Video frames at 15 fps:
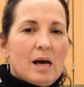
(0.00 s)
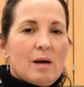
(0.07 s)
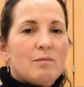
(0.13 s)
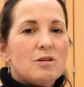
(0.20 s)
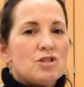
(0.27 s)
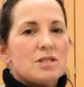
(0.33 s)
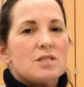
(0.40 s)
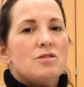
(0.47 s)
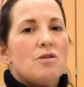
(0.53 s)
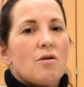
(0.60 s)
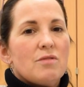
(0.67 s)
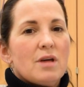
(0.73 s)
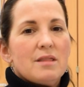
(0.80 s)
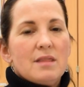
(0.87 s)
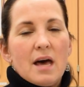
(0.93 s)
but just know
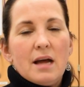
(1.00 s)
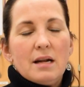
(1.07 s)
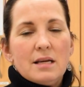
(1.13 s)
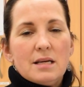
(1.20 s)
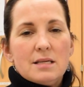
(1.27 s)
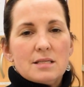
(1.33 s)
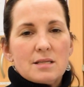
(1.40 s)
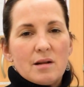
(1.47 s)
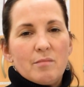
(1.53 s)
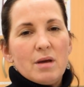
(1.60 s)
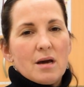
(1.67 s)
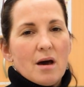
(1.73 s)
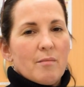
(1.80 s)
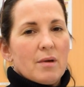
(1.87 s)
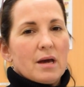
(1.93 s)
that that is going to be
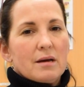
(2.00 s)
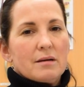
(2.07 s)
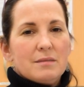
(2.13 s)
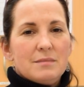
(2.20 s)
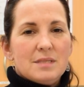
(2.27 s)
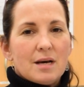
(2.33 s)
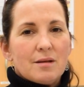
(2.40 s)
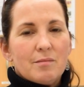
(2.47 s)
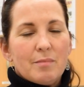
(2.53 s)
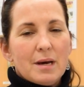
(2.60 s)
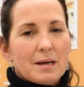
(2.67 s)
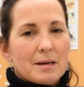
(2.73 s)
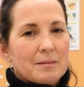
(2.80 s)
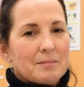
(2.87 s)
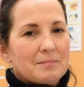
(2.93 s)
coming down the
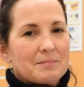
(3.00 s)
pike.